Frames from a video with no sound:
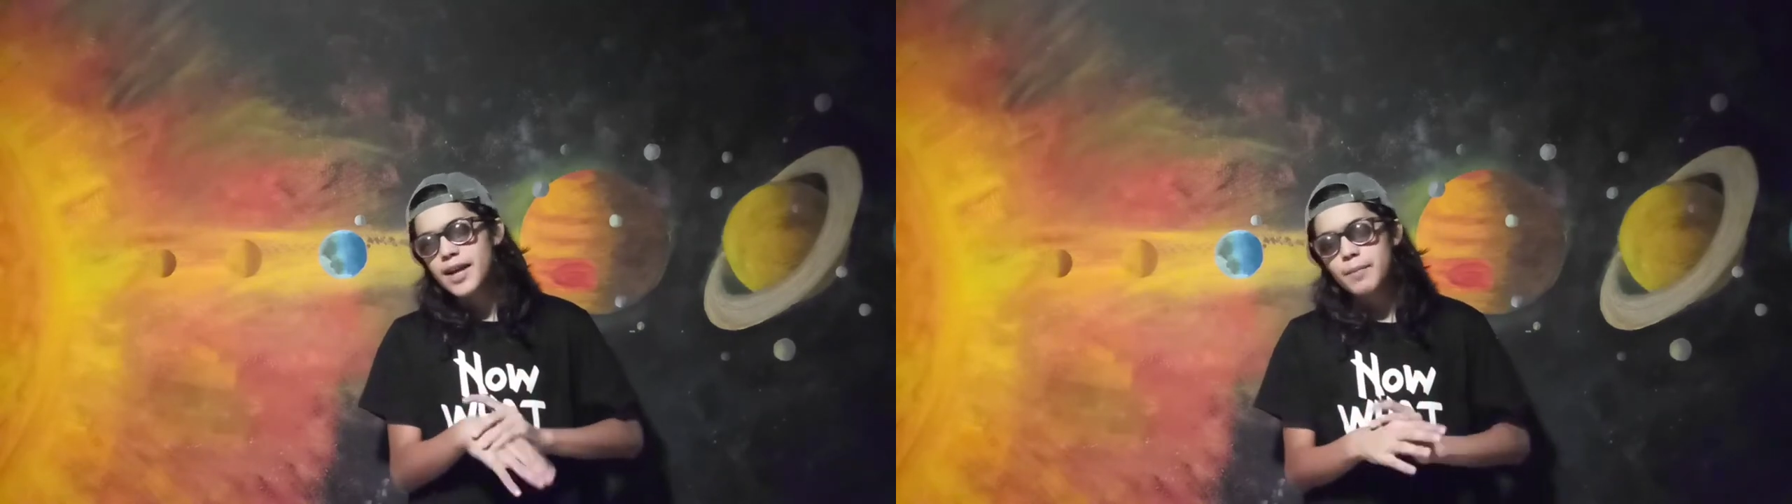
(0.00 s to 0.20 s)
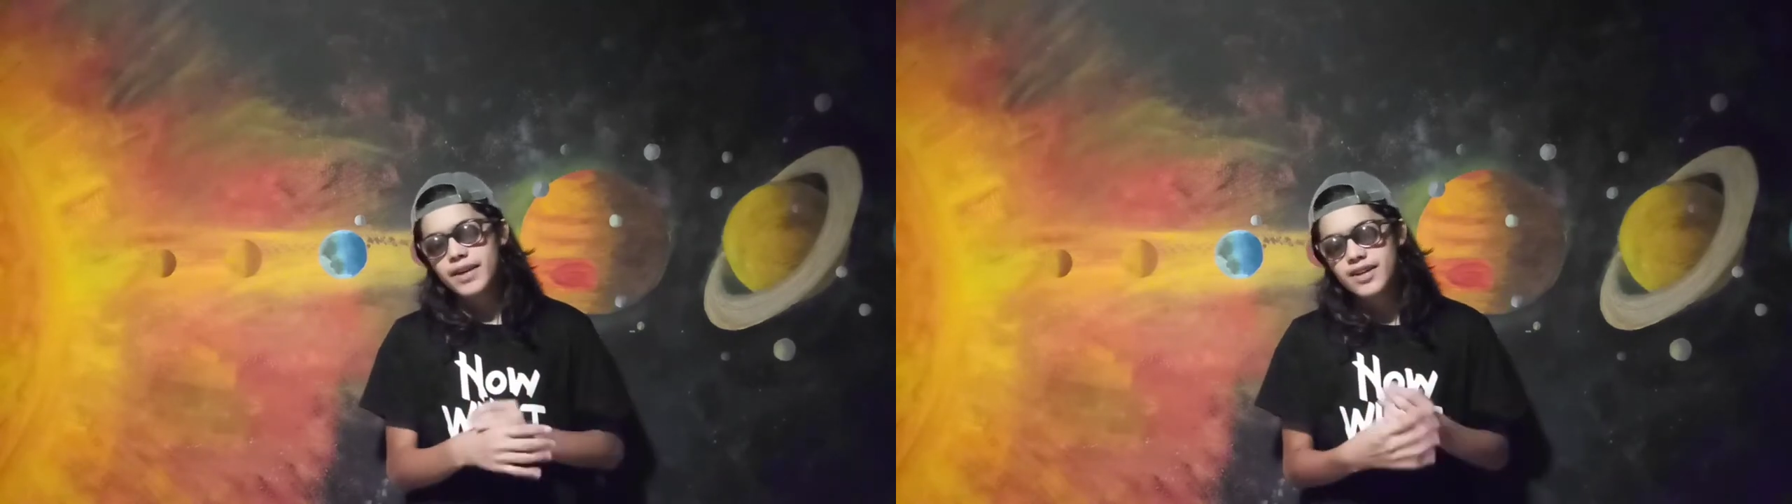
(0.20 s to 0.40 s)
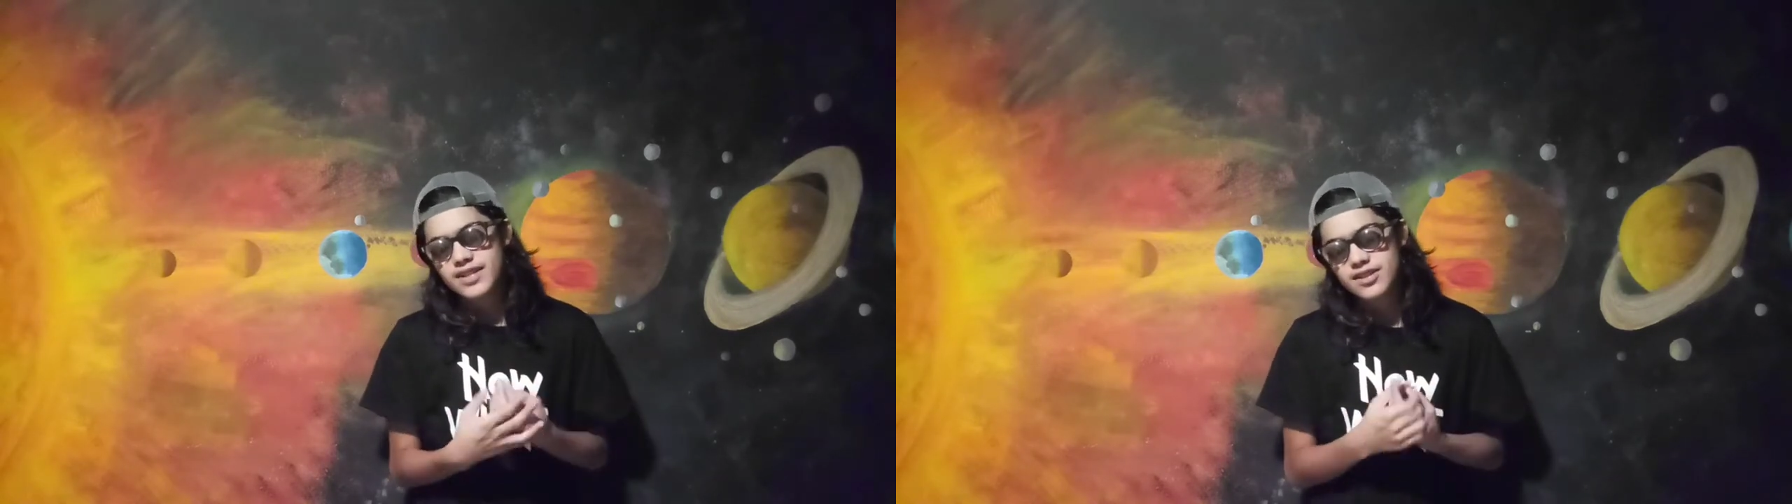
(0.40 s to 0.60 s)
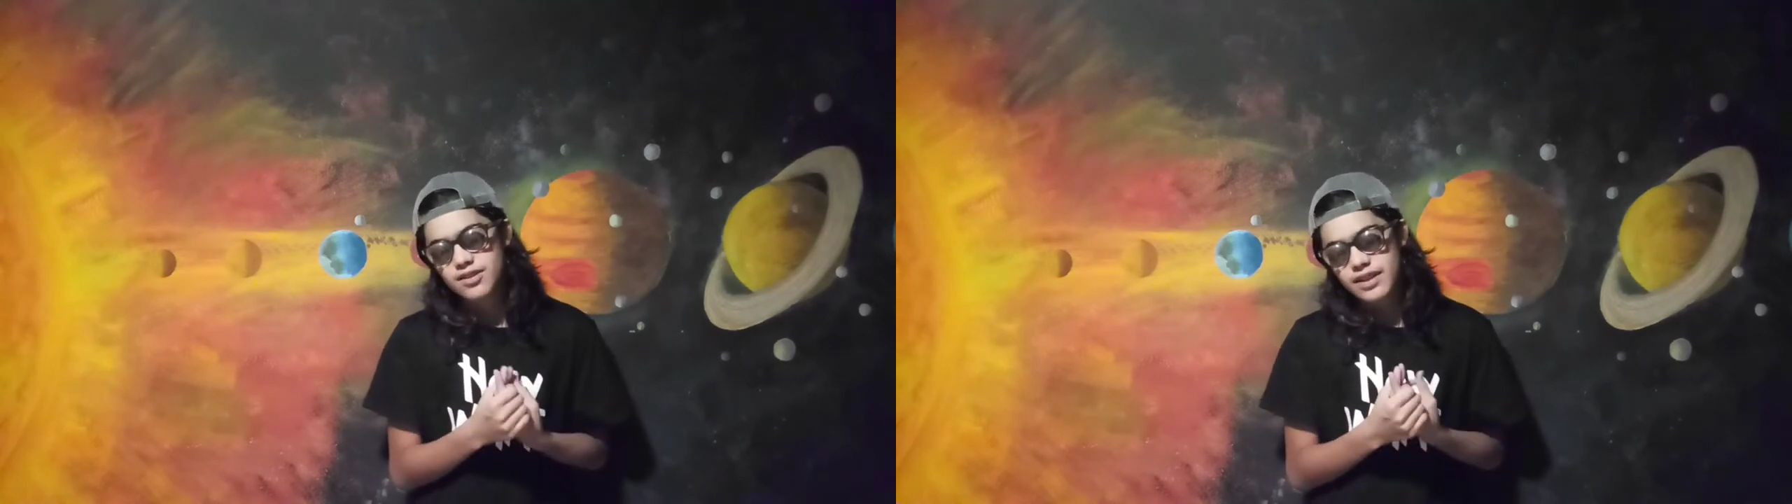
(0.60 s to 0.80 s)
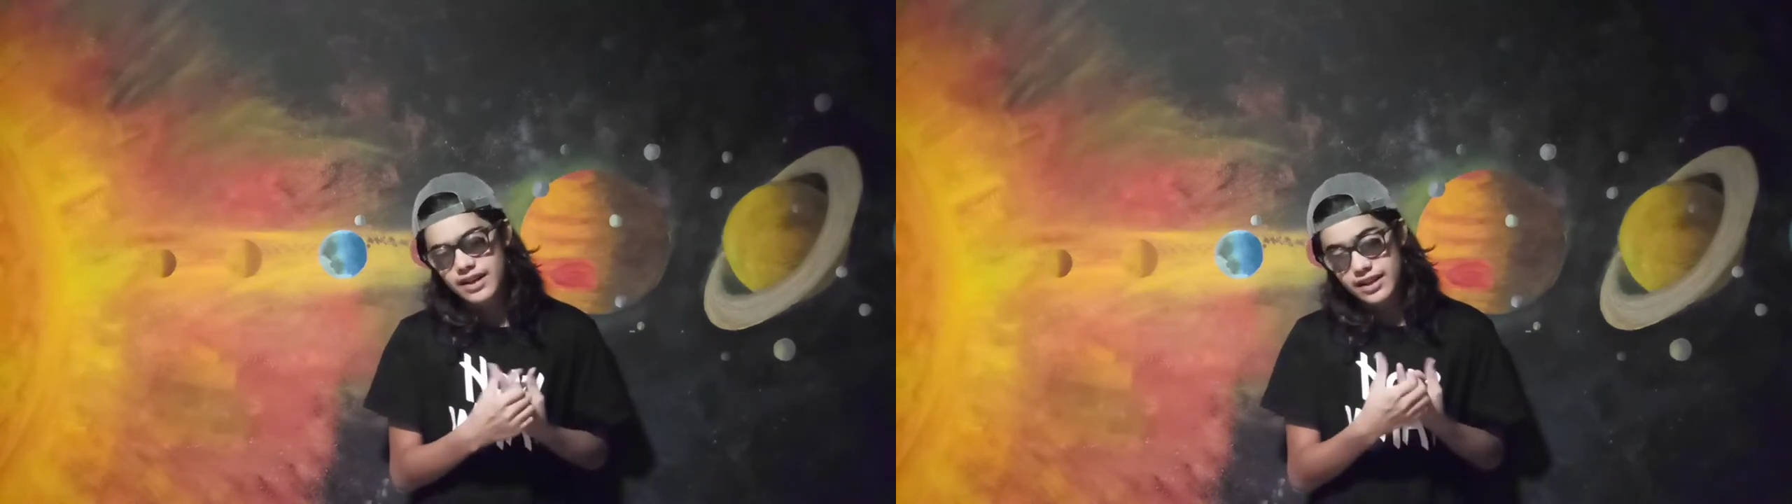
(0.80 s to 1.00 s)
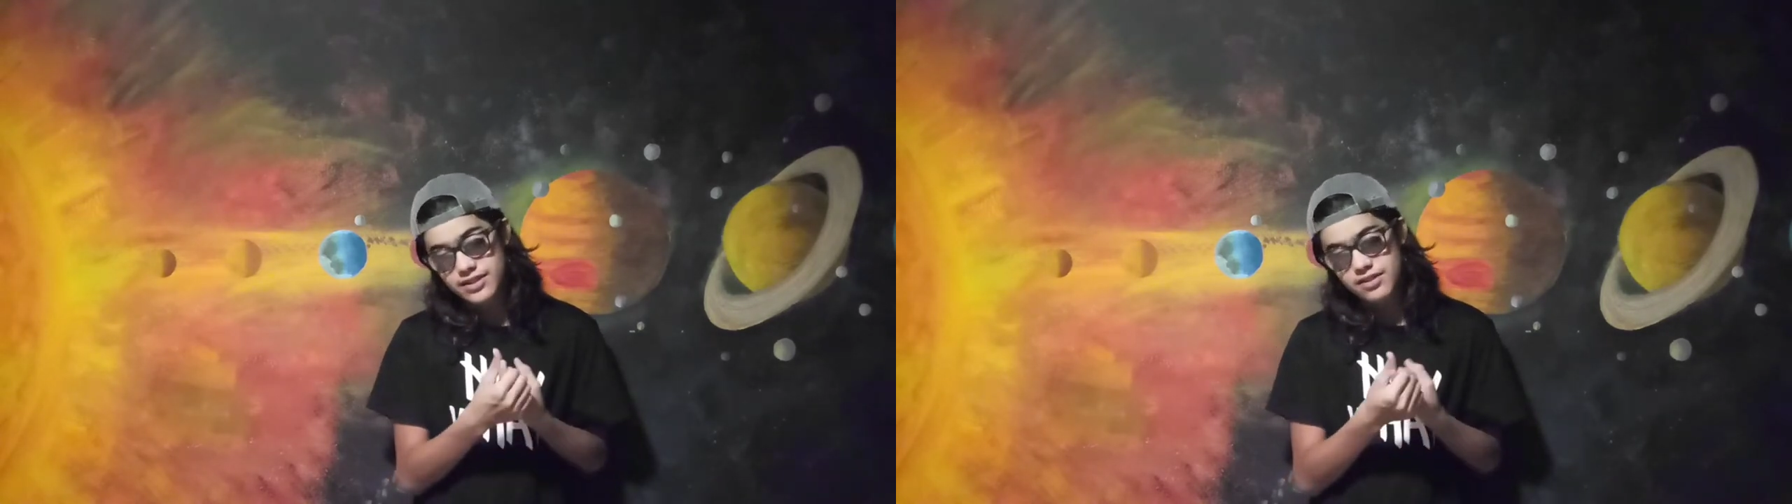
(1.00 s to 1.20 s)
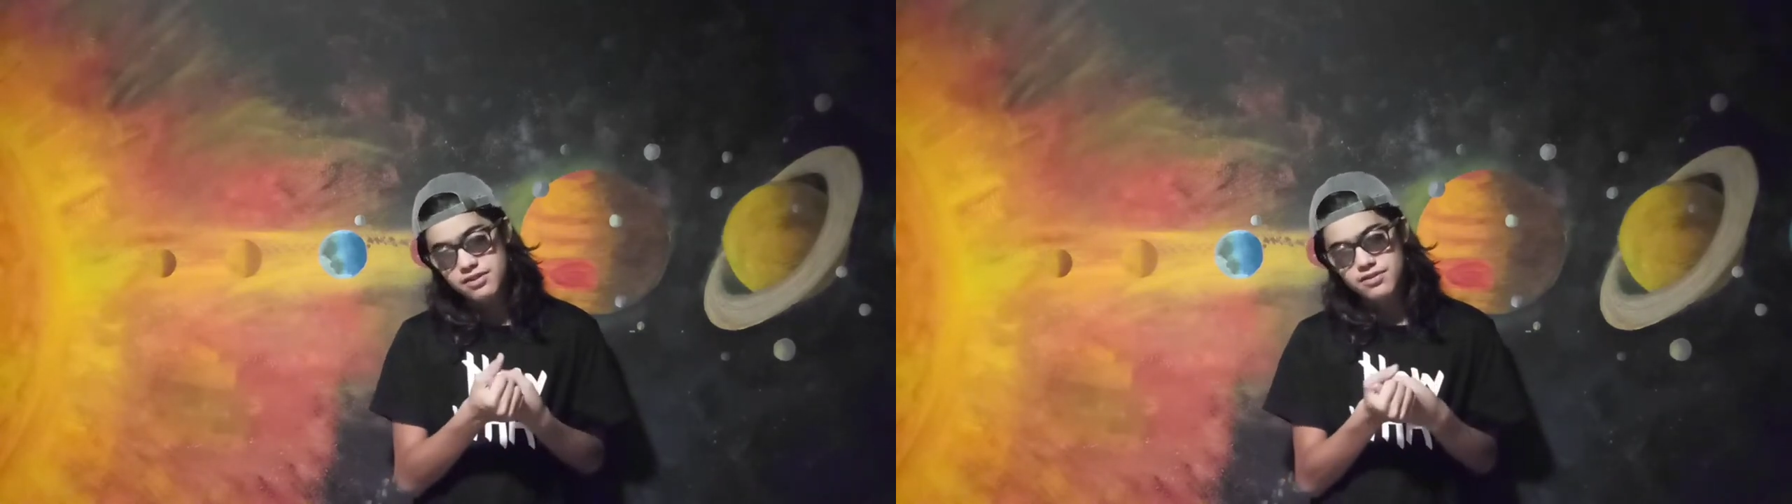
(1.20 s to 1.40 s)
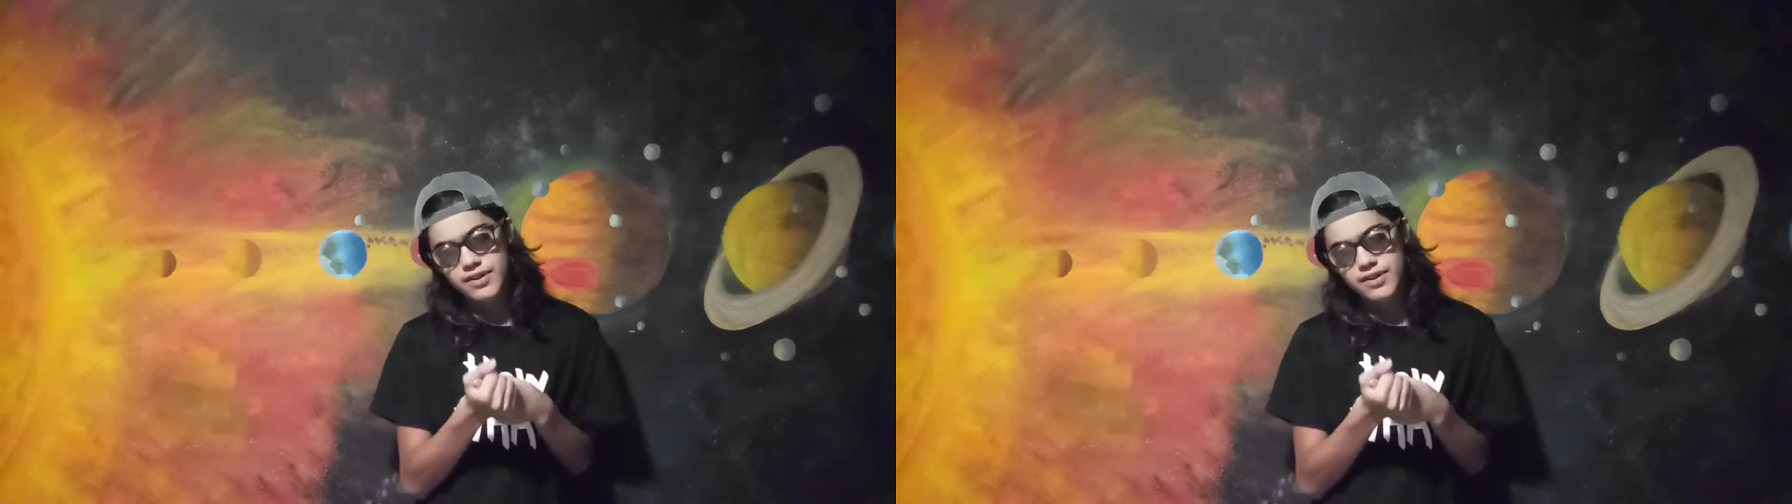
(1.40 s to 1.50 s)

Because he's also